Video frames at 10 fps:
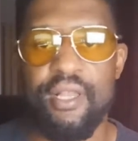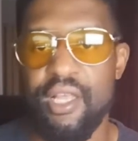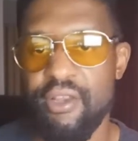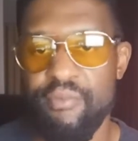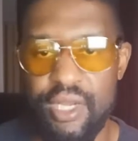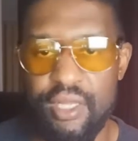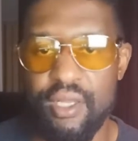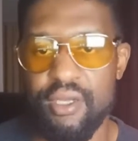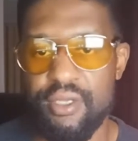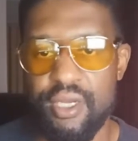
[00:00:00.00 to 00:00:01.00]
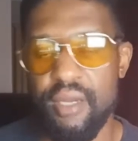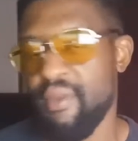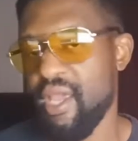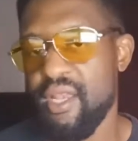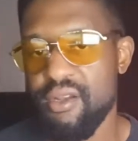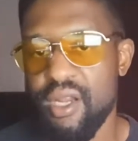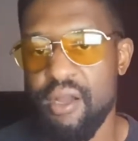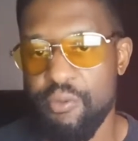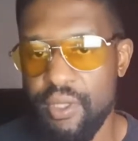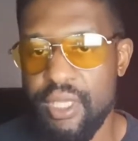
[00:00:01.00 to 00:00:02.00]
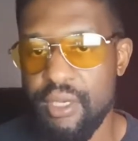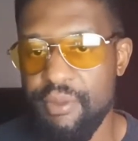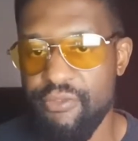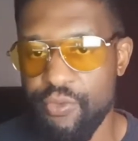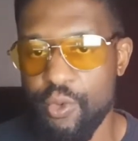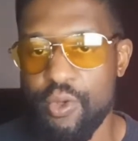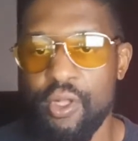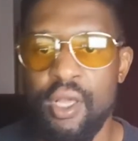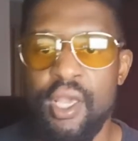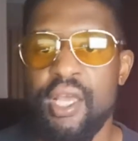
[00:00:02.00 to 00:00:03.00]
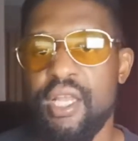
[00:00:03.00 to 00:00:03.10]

a lot of money long term, and you're not really going to be frugal.